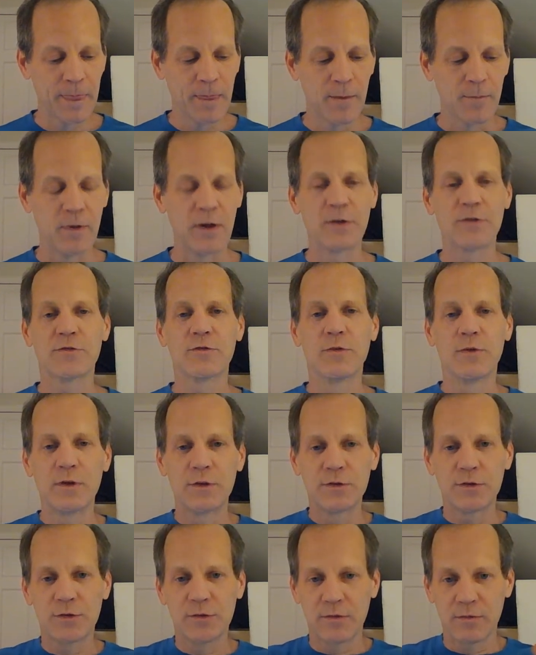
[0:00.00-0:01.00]
But as soon
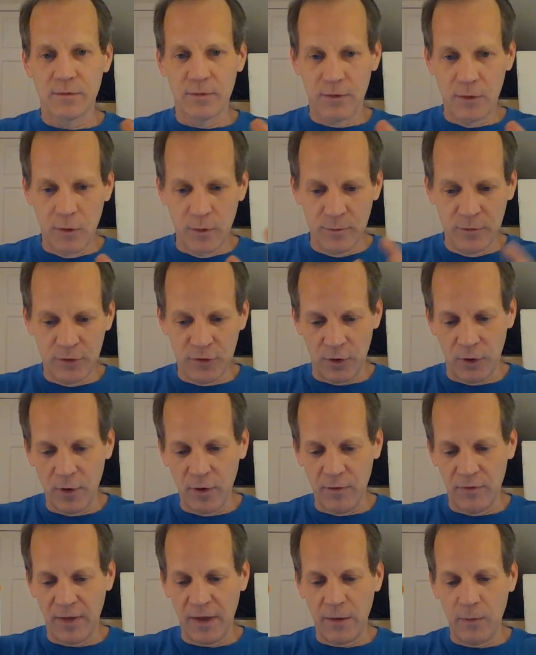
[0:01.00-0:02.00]
as you
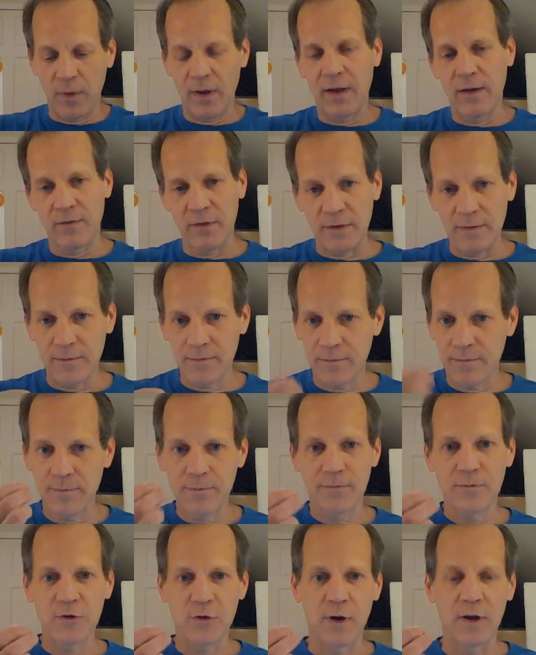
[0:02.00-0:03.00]
observe that wave, it
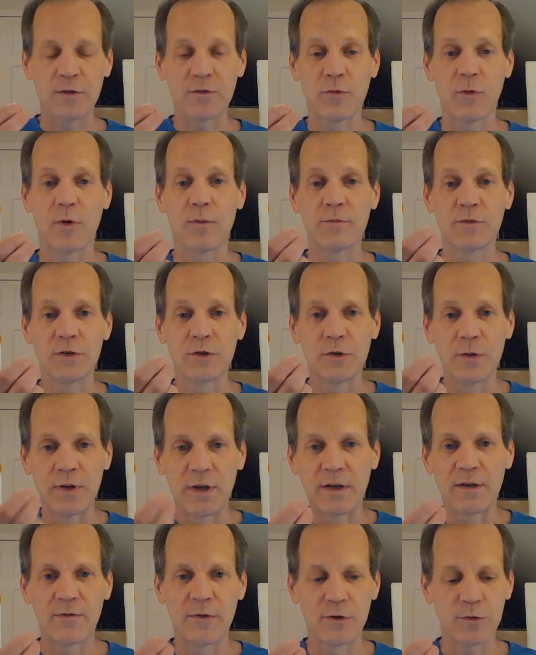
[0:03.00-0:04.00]
transforms into an
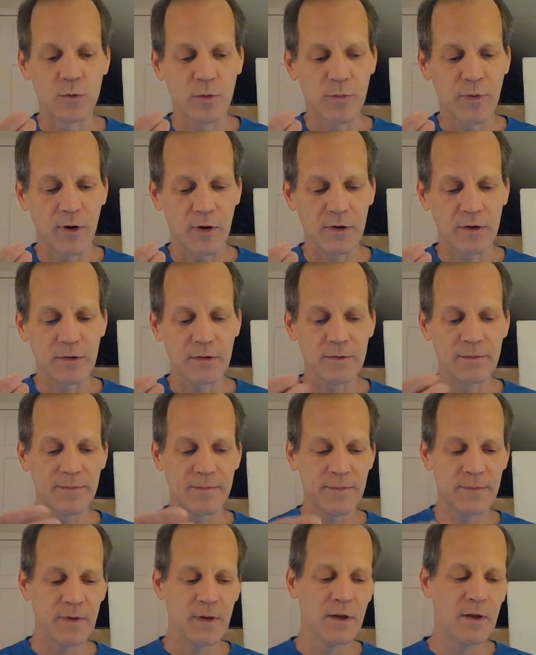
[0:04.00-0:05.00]
individual particle.
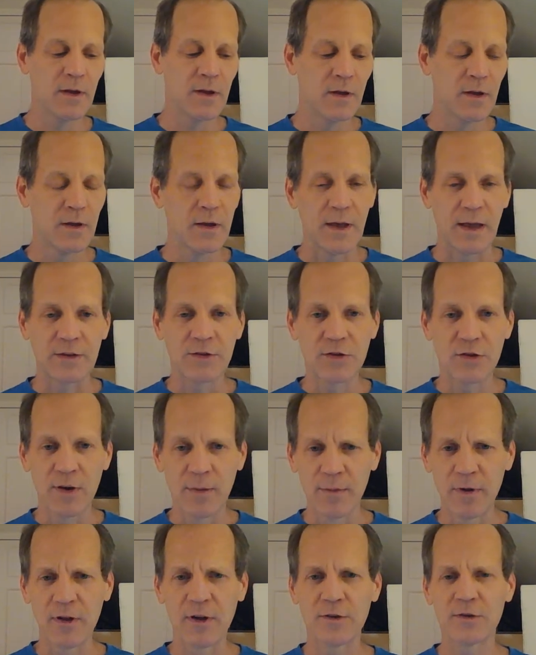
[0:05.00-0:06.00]
It's
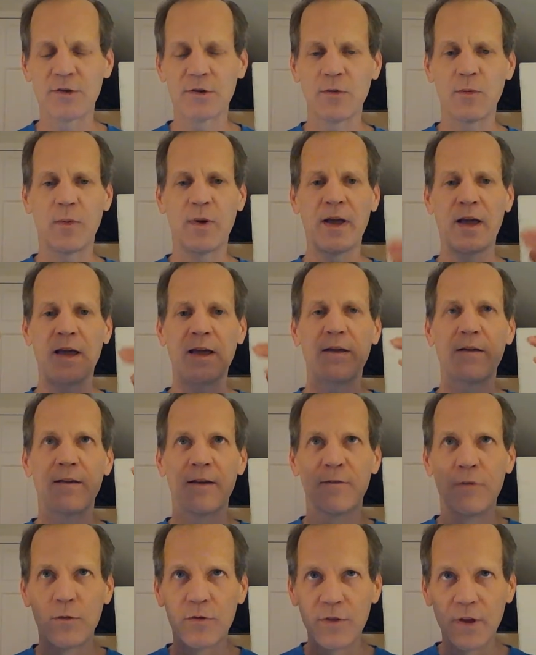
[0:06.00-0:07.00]
similar to the way,
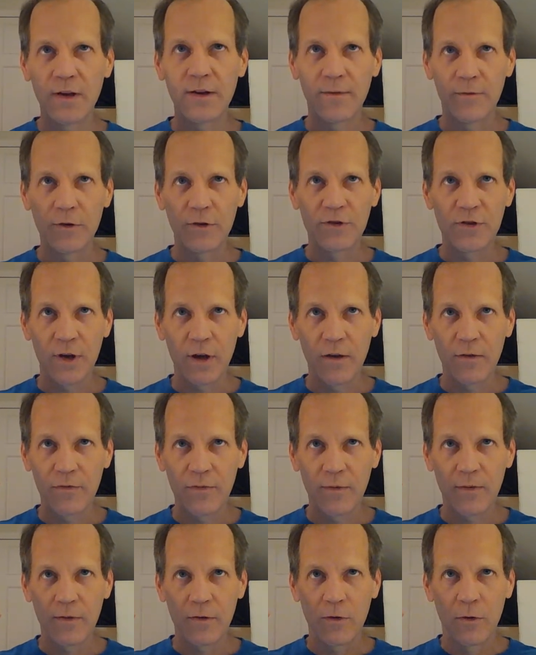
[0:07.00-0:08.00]
if you think of yourself,
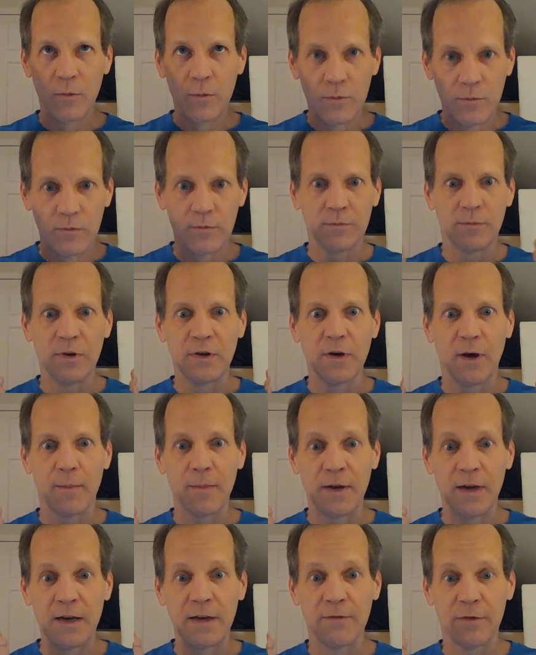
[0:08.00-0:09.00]
you become
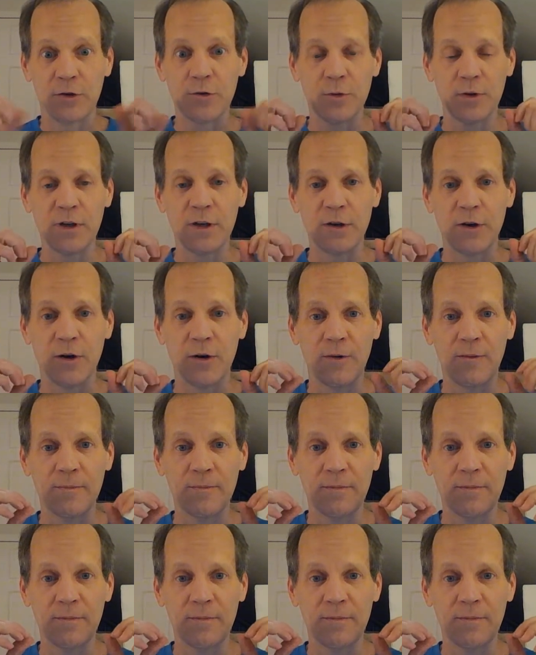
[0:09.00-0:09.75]
an individual ego.